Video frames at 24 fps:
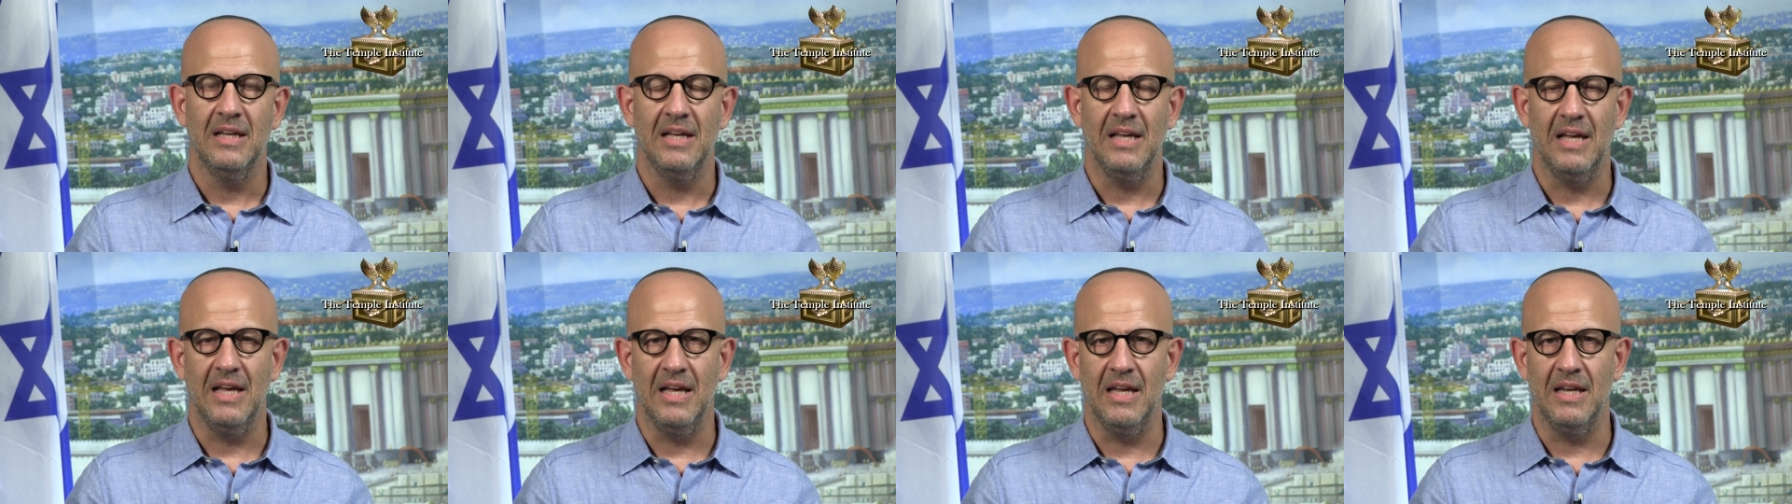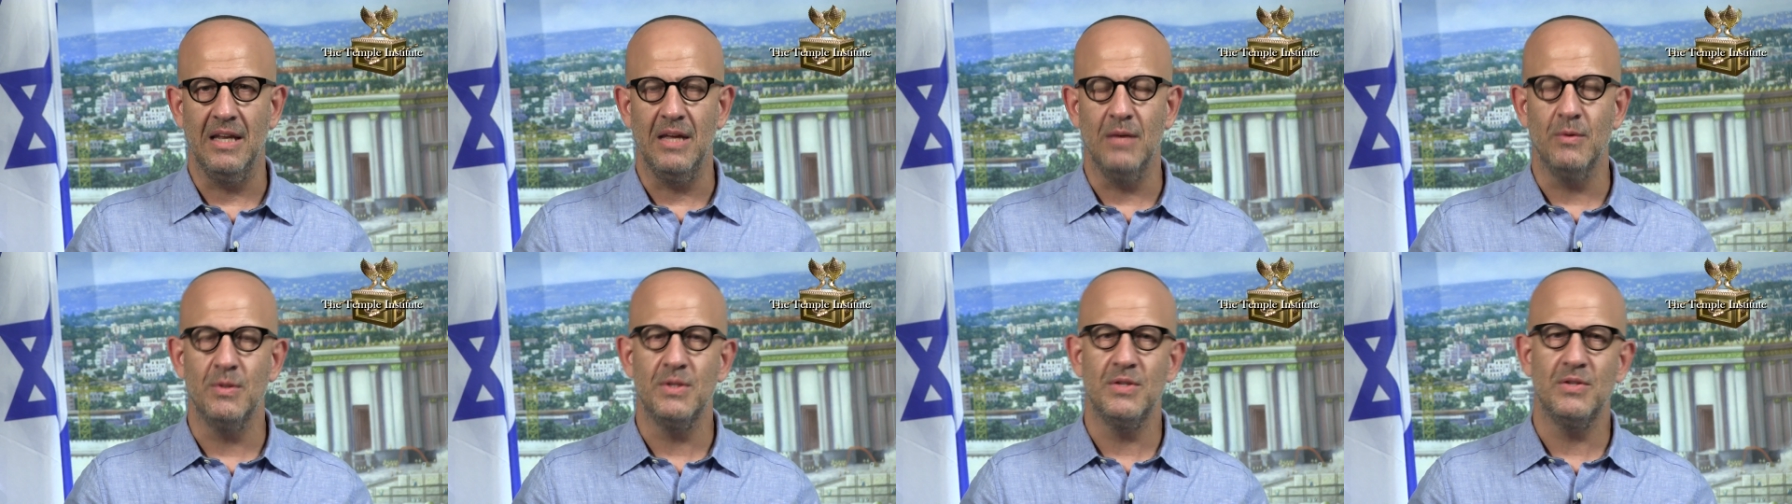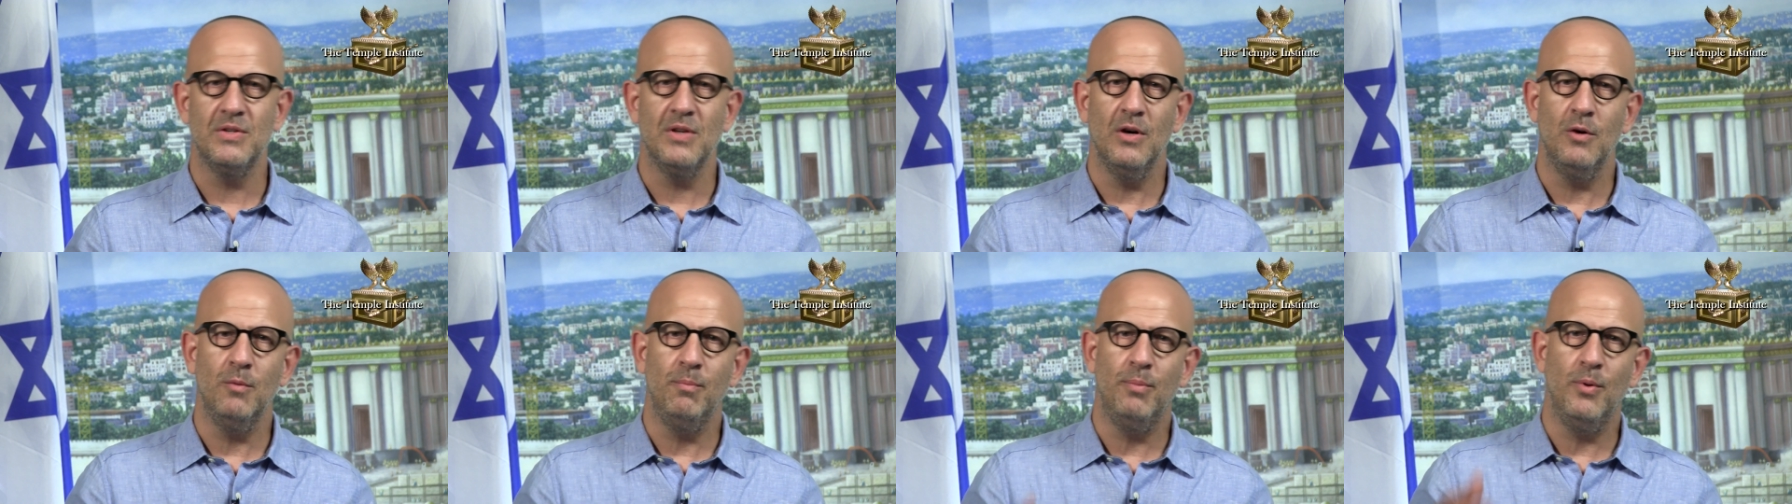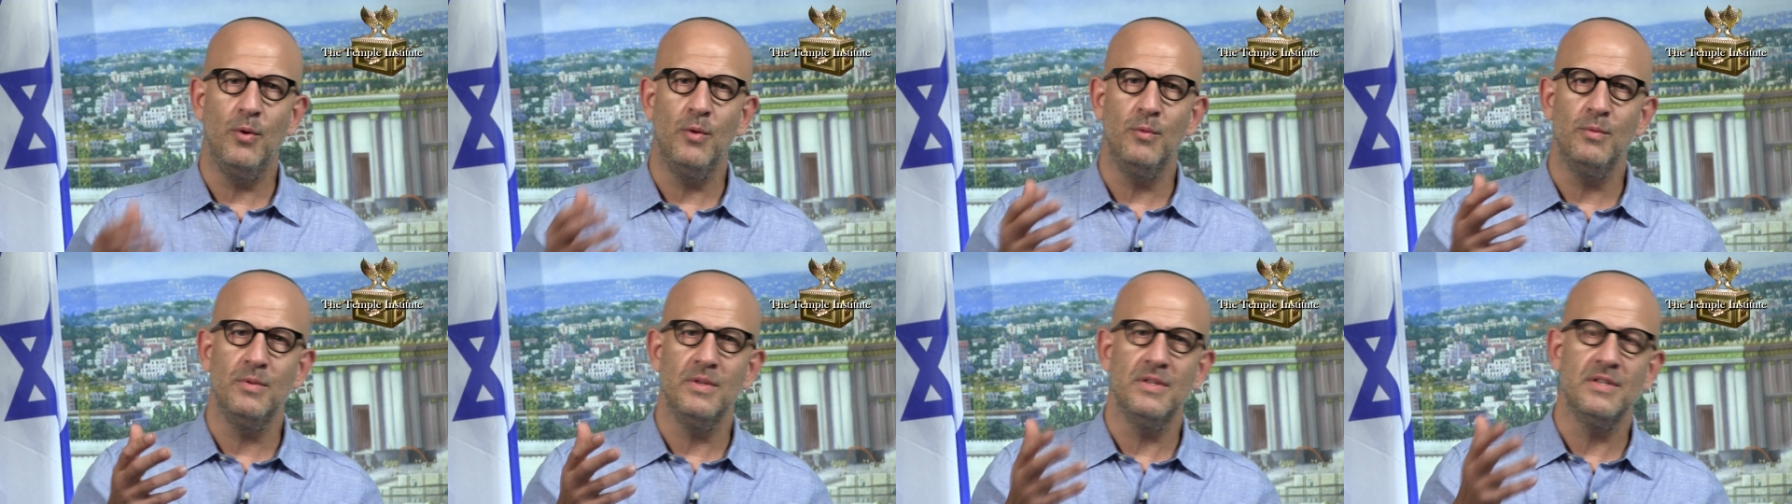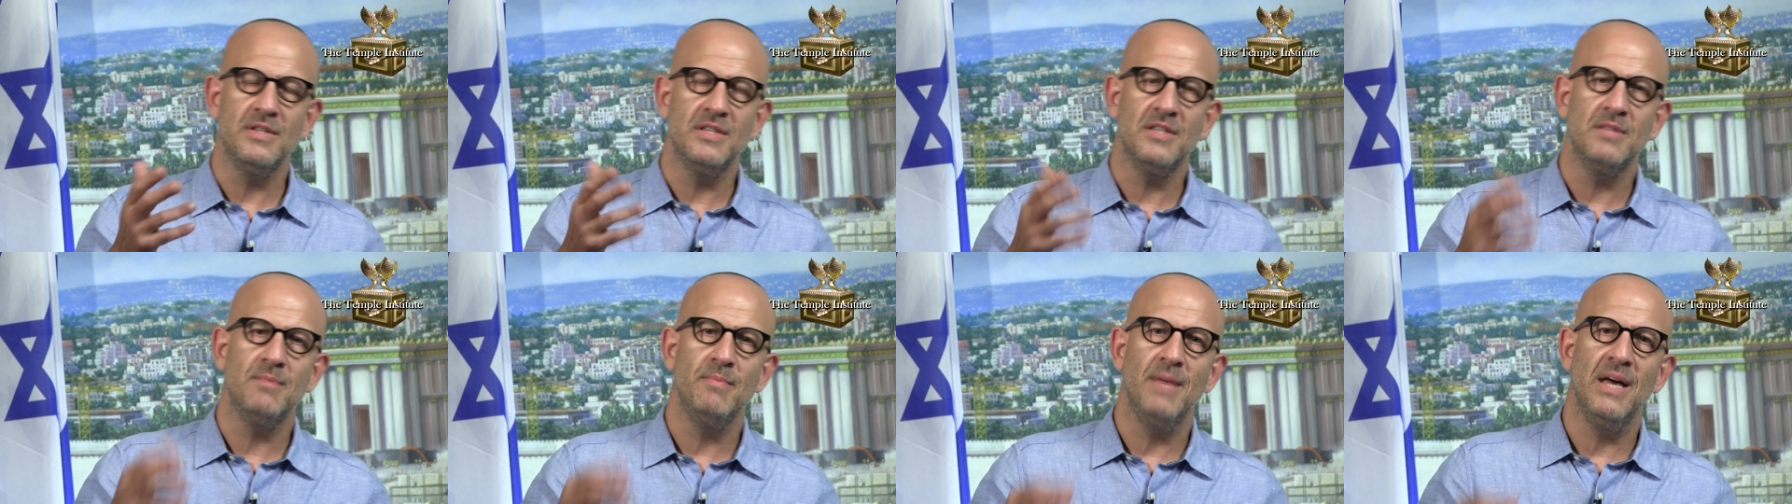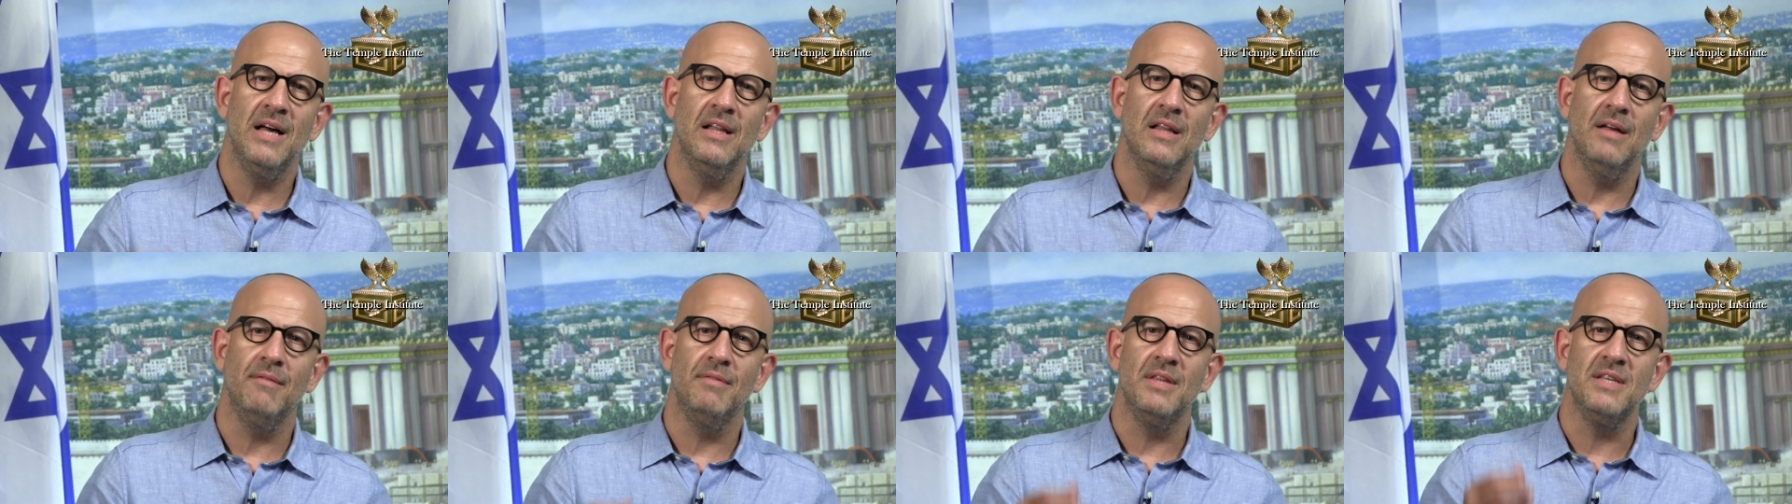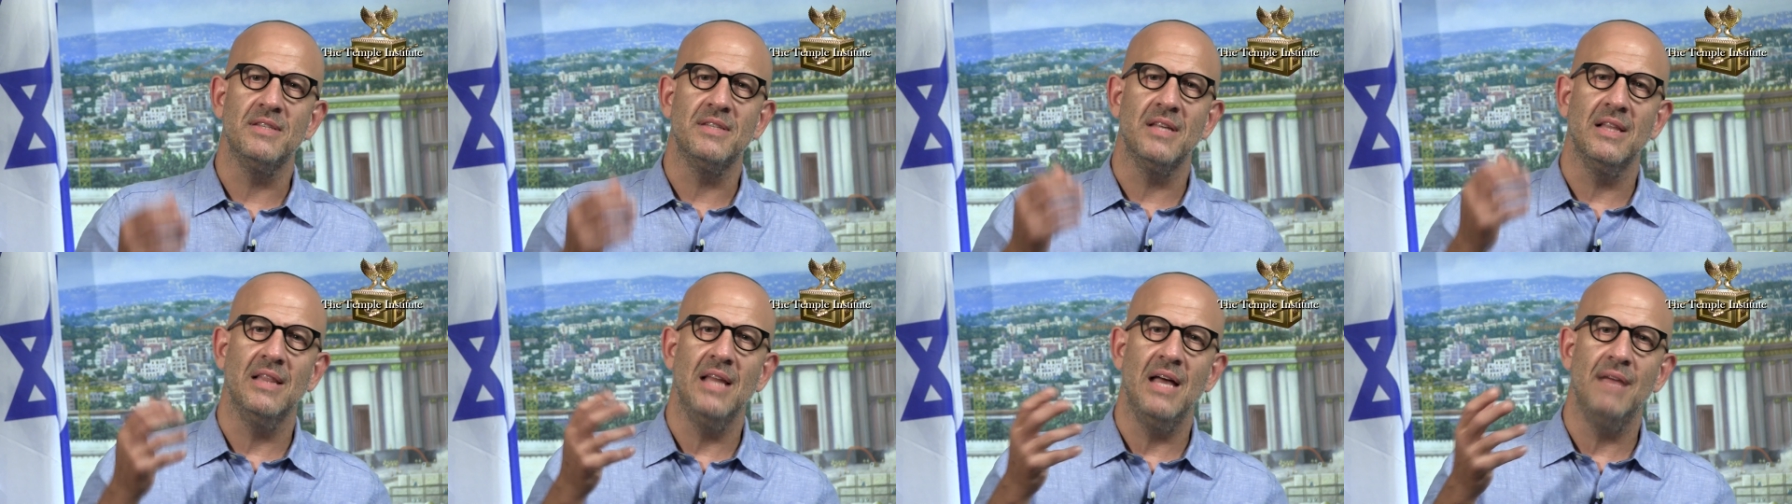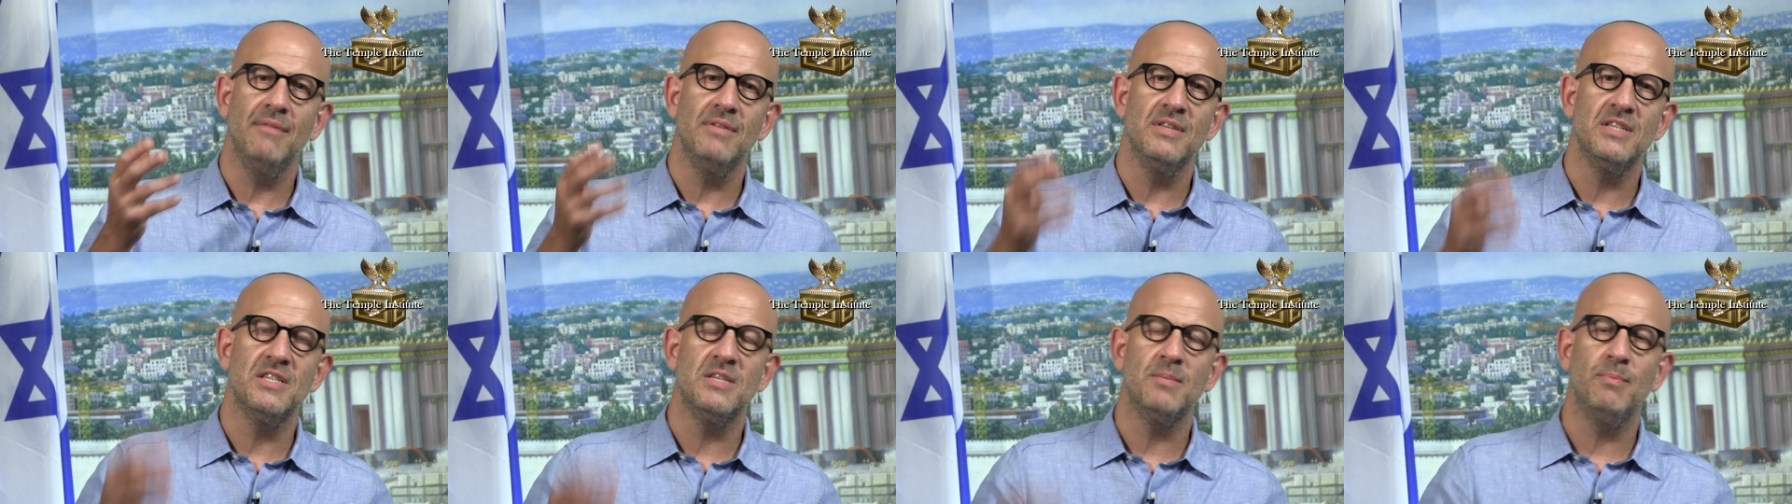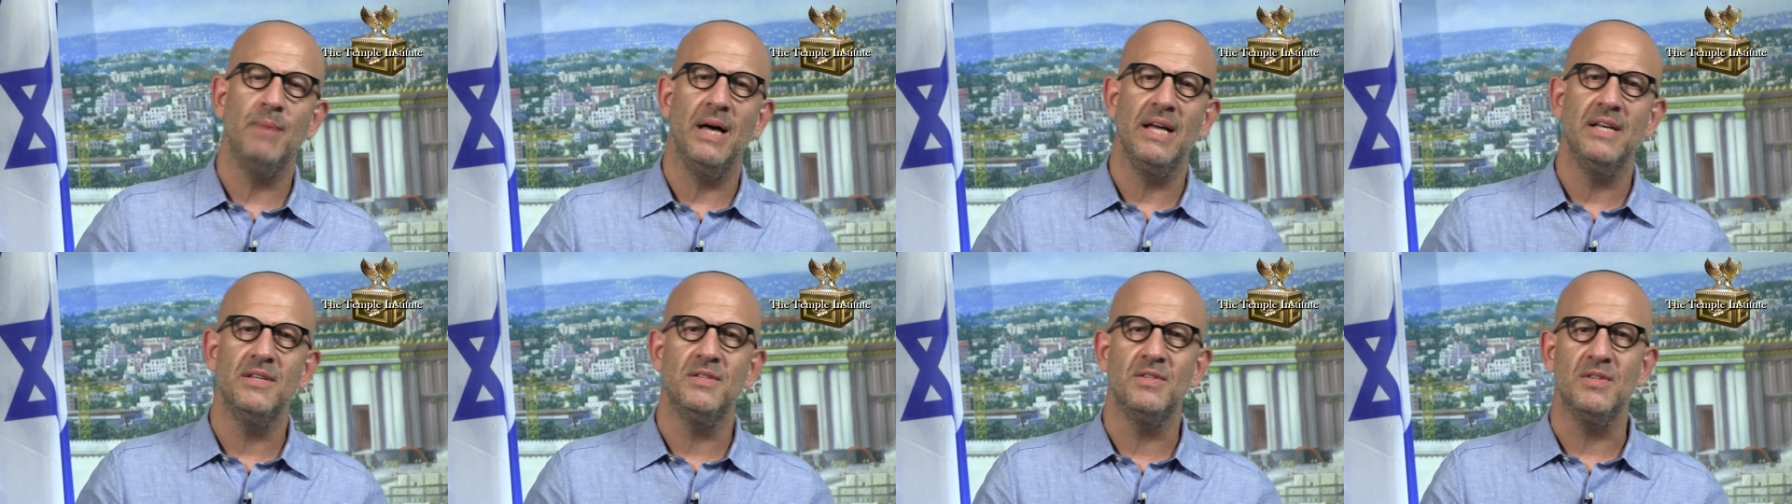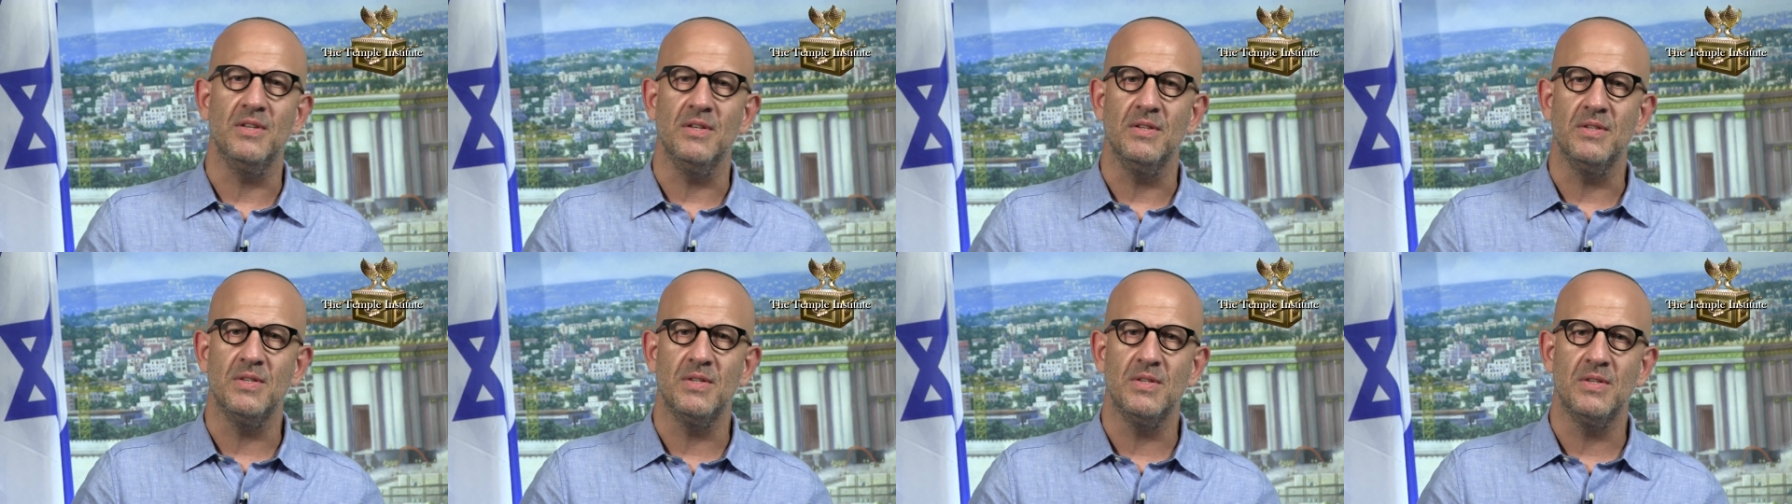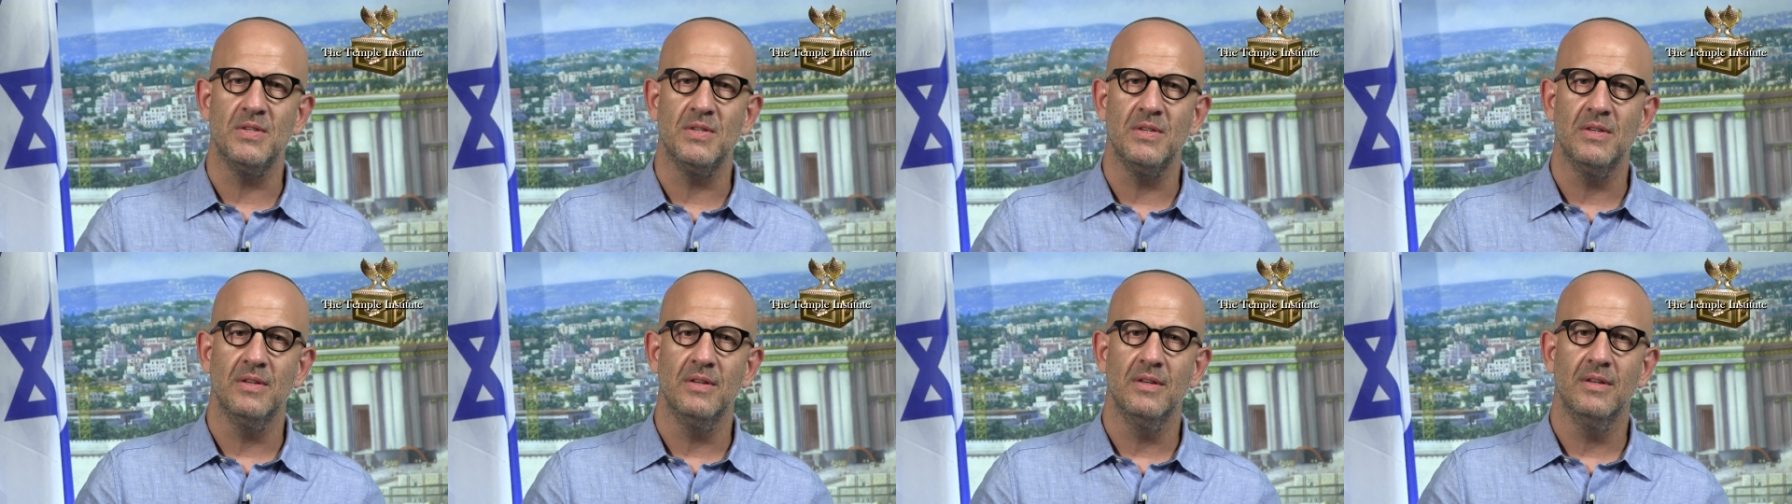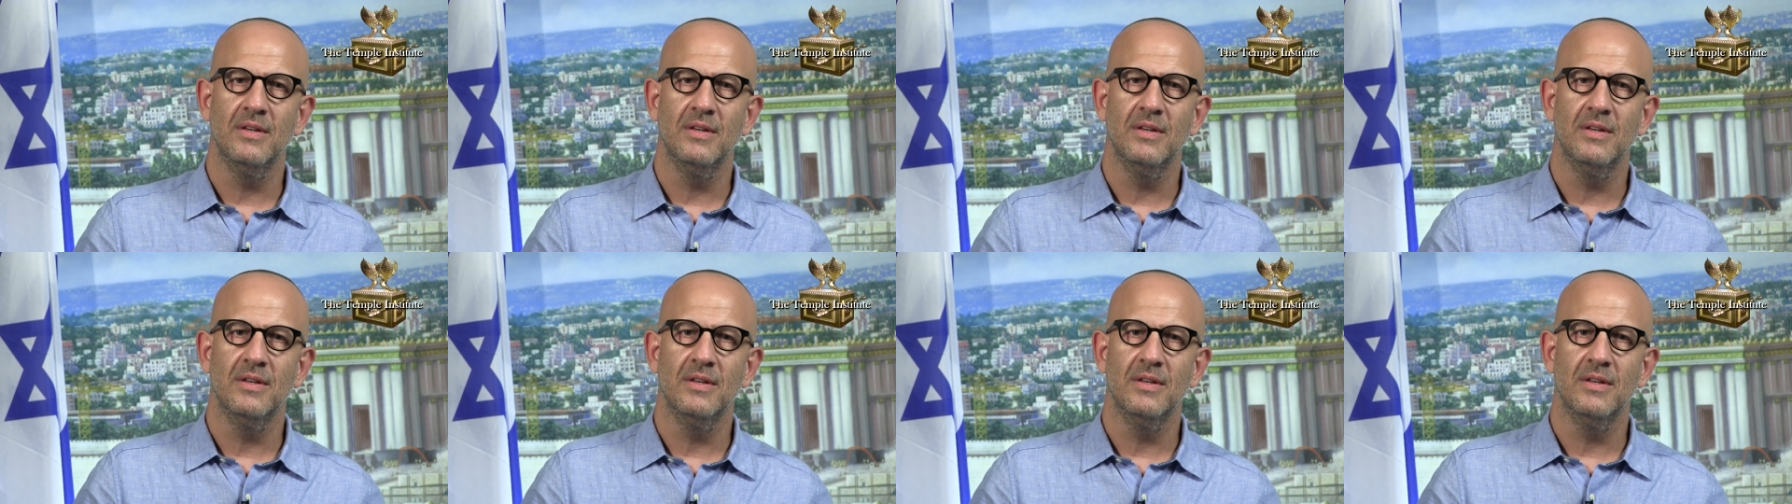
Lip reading: And it was so potent, the smell of these 11 spices,